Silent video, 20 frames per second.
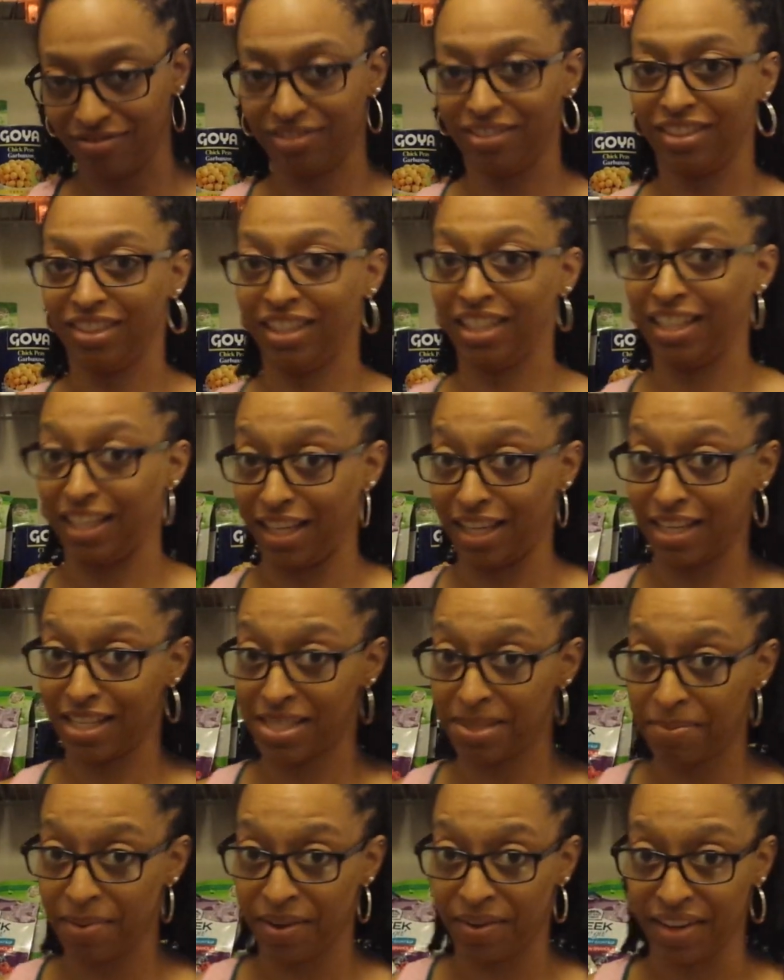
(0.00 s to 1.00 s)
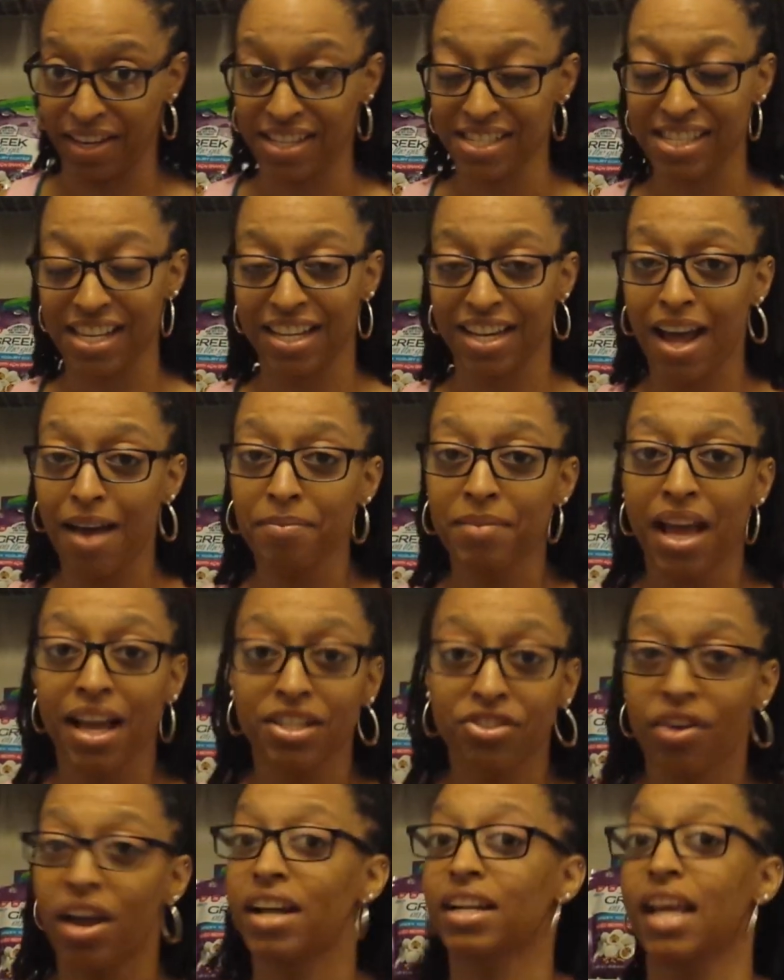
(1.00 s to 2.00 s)
the experience. And I'm
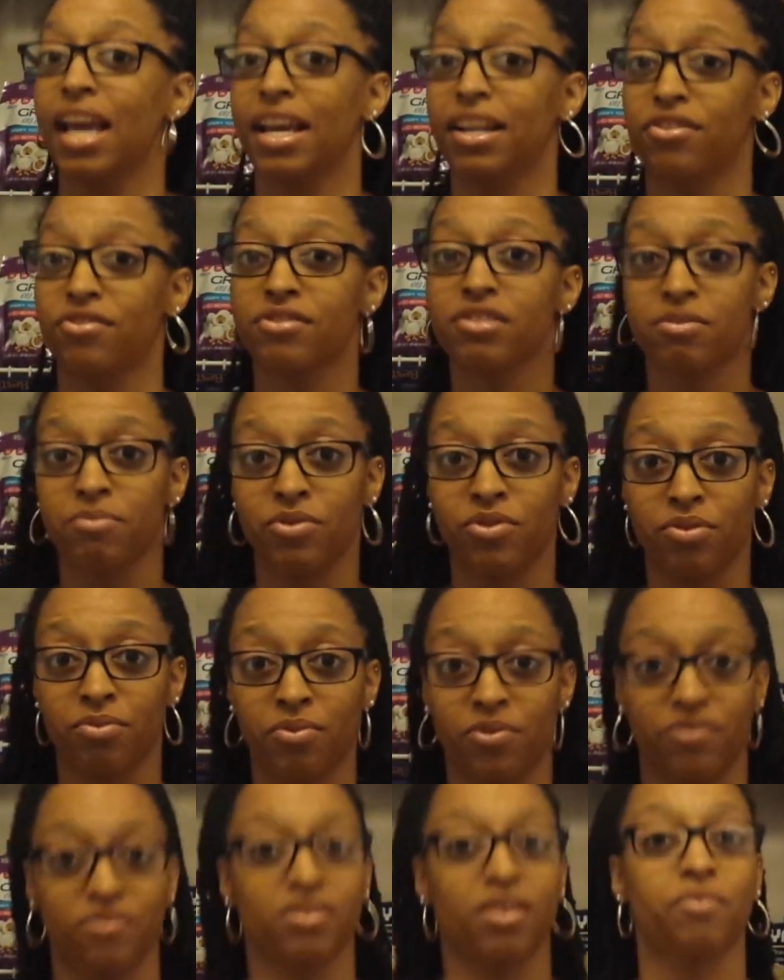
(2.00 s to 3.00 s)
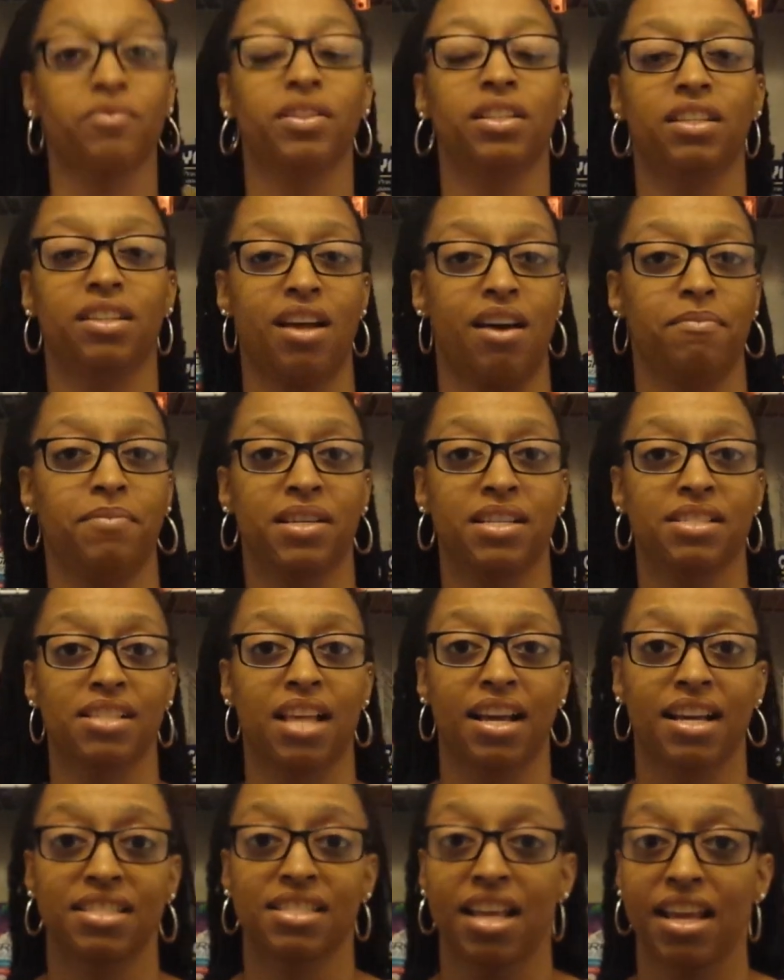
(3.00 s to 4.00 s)
not trying to hate on Smooth Moves. I'm really not, because
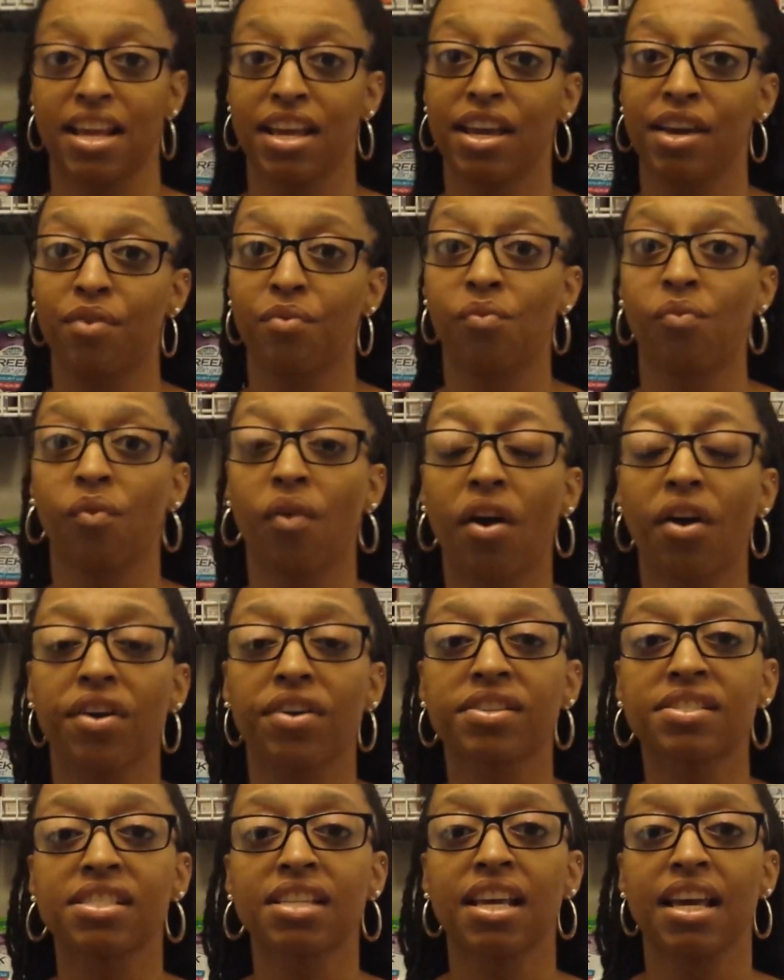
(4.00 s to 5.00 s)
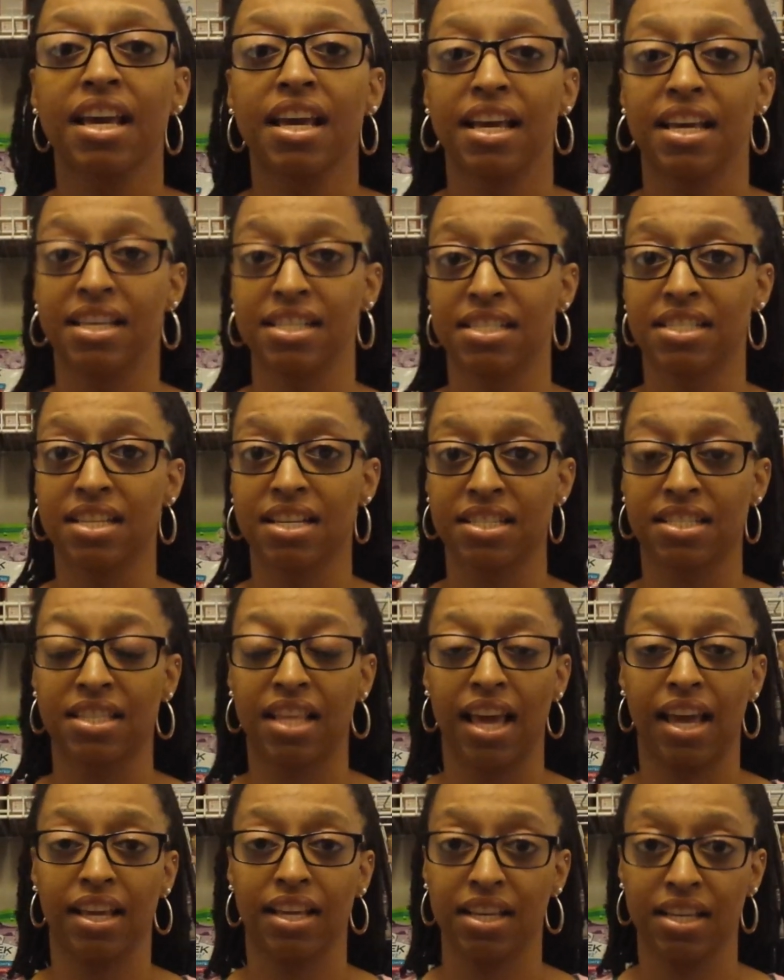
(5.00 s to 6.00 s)
like I said, it works. It's just
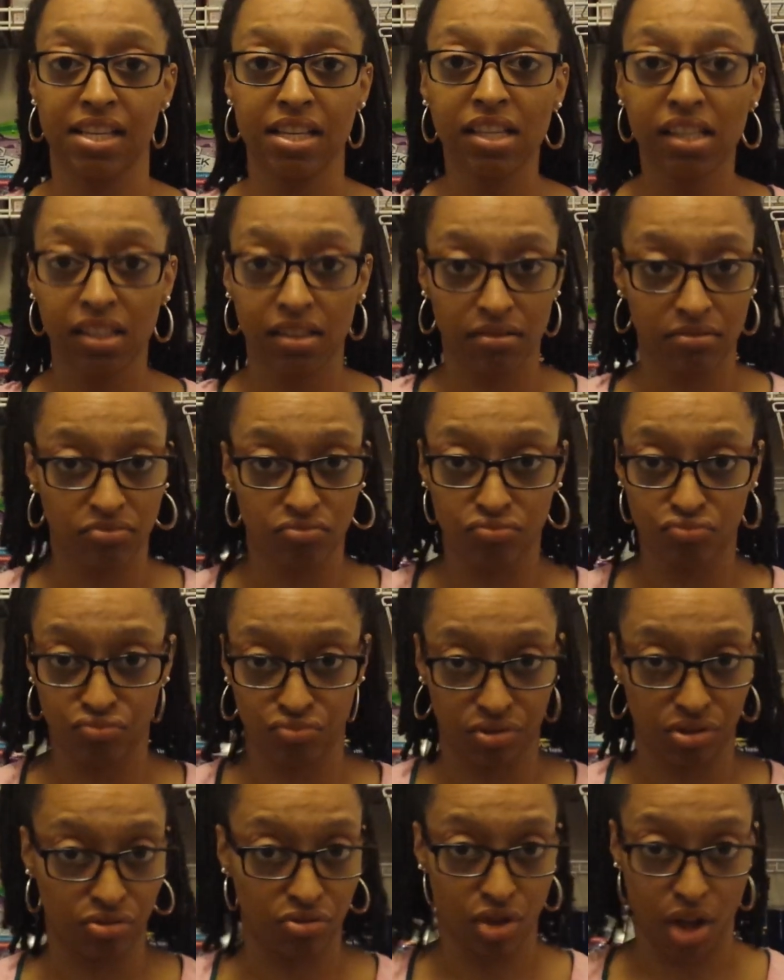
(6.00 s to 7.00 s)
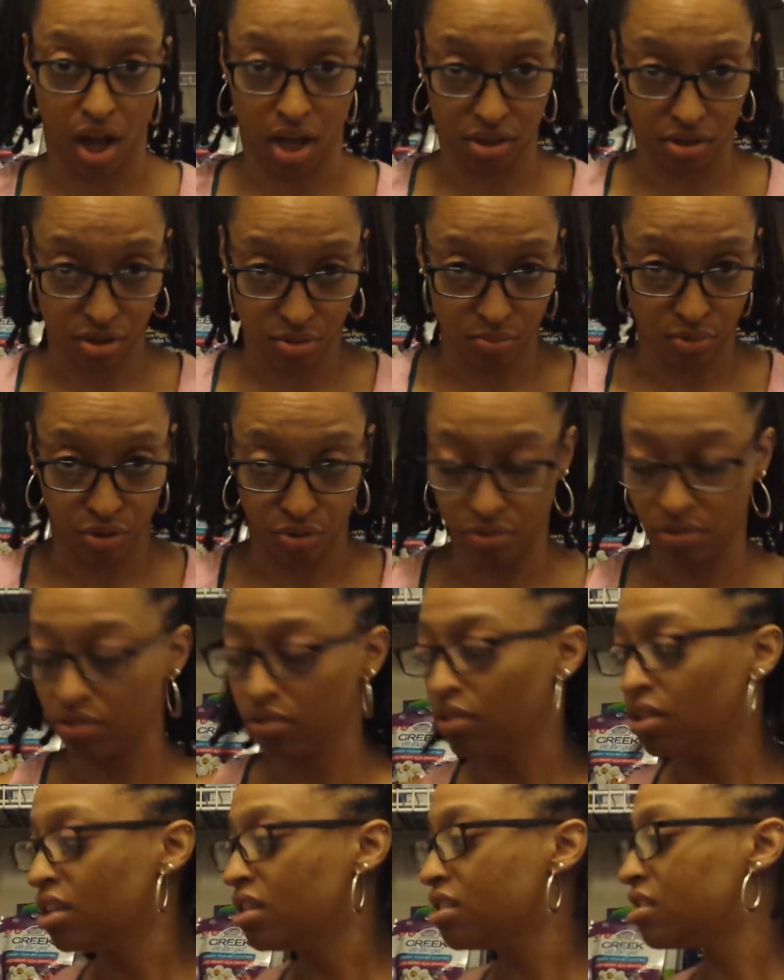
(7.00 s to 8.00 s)
that it is not smooth.
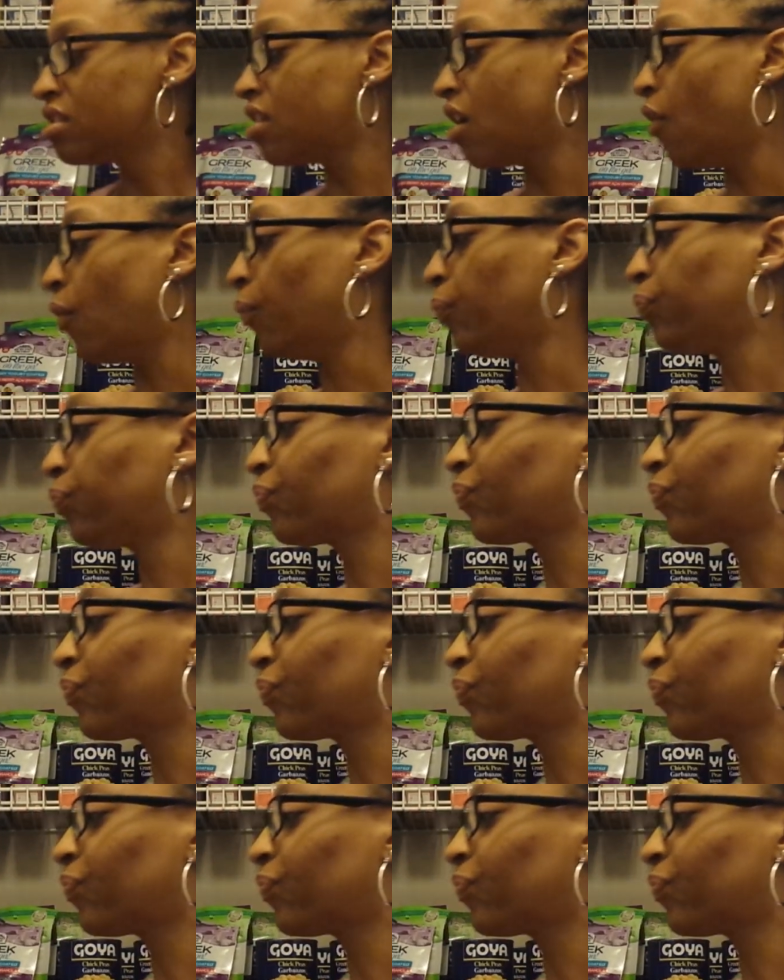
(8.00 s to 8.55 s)
So